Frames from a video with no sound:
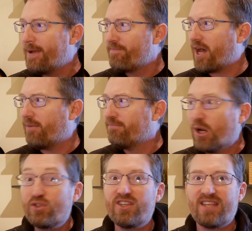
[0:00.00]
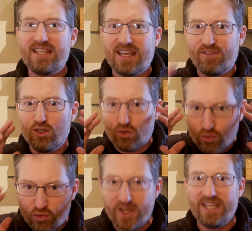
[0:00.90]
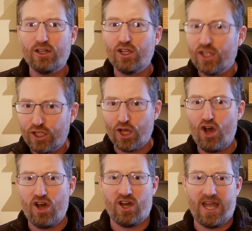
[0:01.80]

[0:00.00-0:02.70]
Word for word: Uh, Moses had given real law.